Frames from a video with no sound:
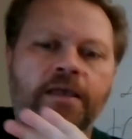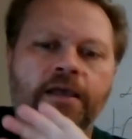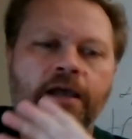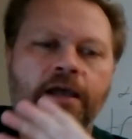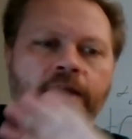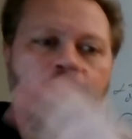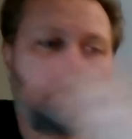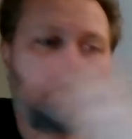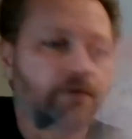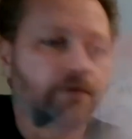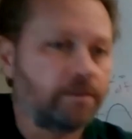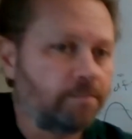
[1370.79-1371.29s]

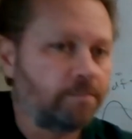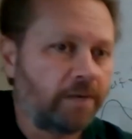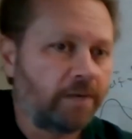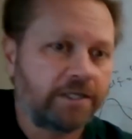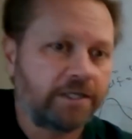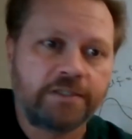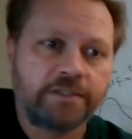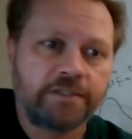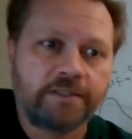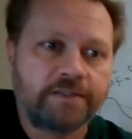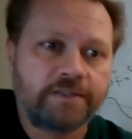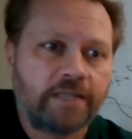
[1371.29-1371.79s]
And for the
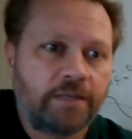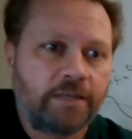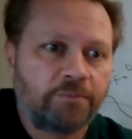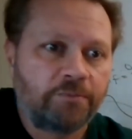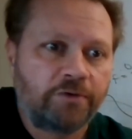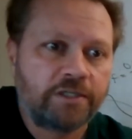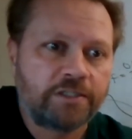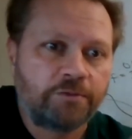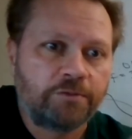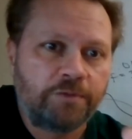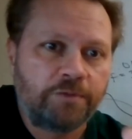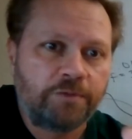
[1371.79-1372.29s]
much the same
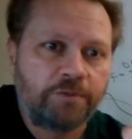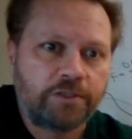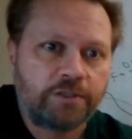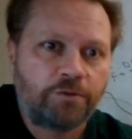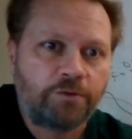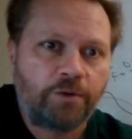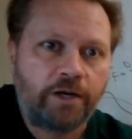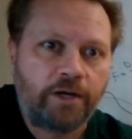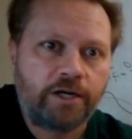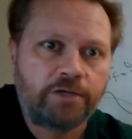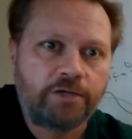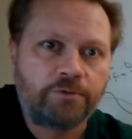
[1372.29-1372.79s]
reason we
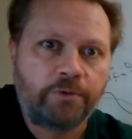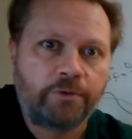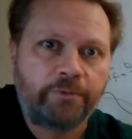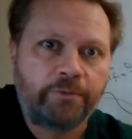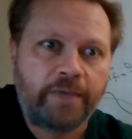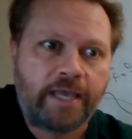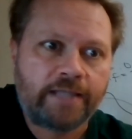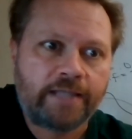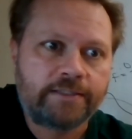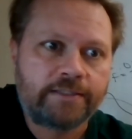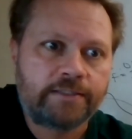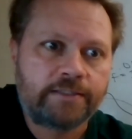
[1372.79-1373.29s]
squared when we
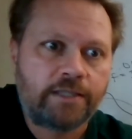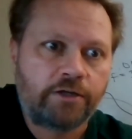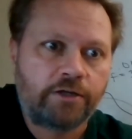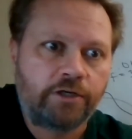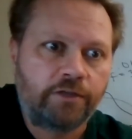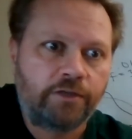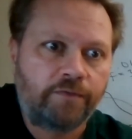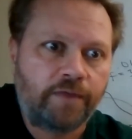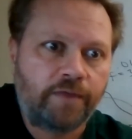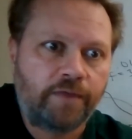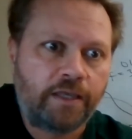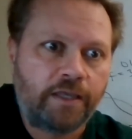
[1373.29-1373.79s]
had standard
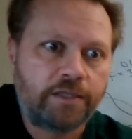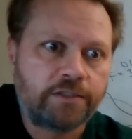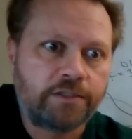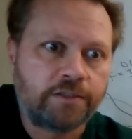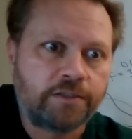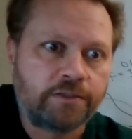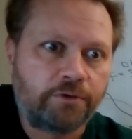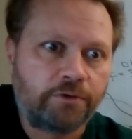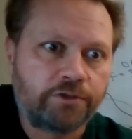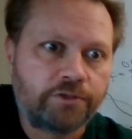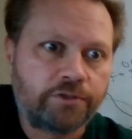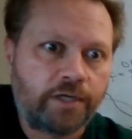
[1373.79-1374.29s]

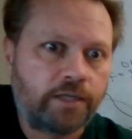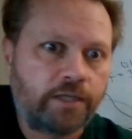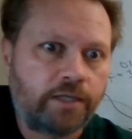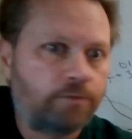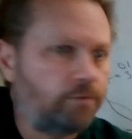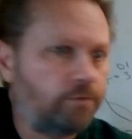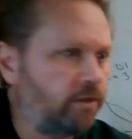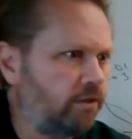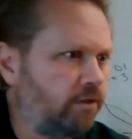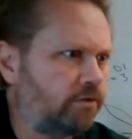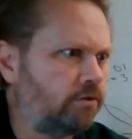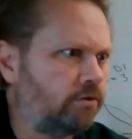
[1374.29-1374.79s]
deviations, we were trying,
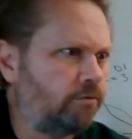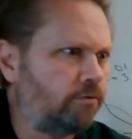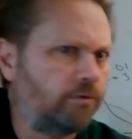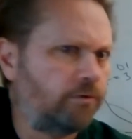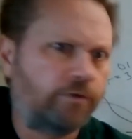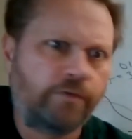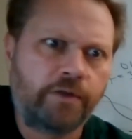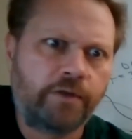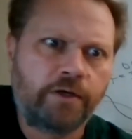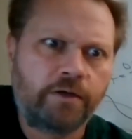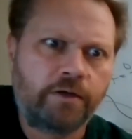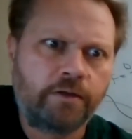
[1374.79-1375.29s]
what are you doing
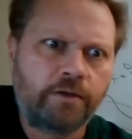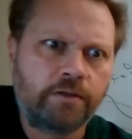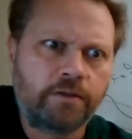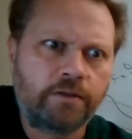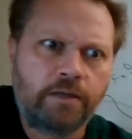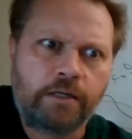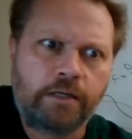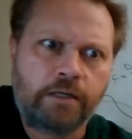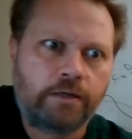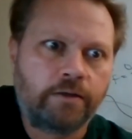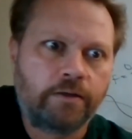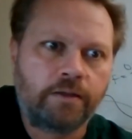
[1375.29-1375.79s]
over there?
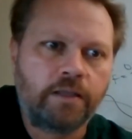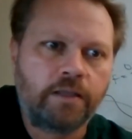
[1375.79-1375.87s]
I don't know.